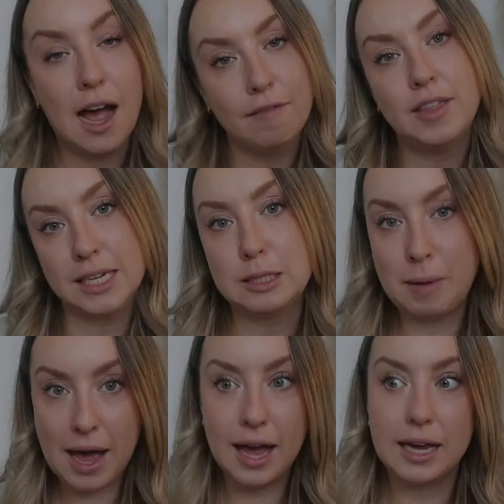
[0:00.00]
of this
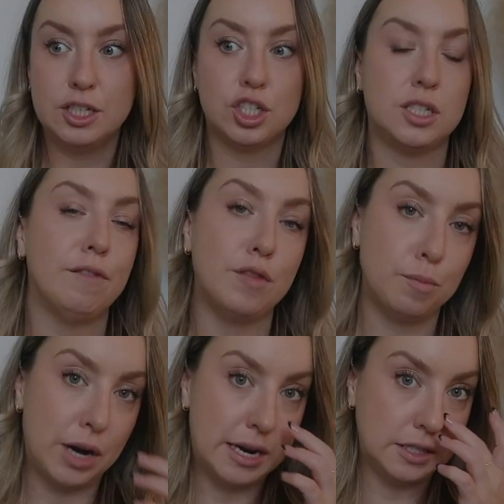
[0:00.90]
bag and just of the
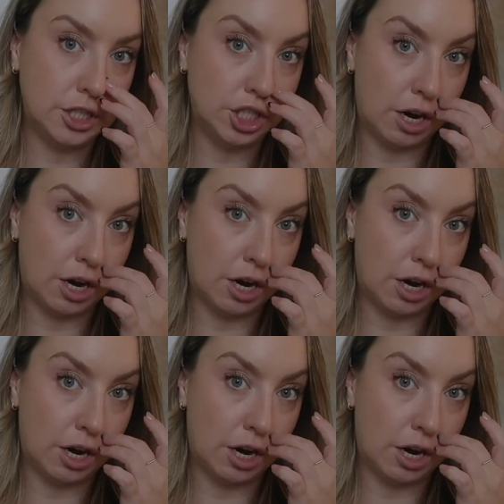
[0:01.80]
brand in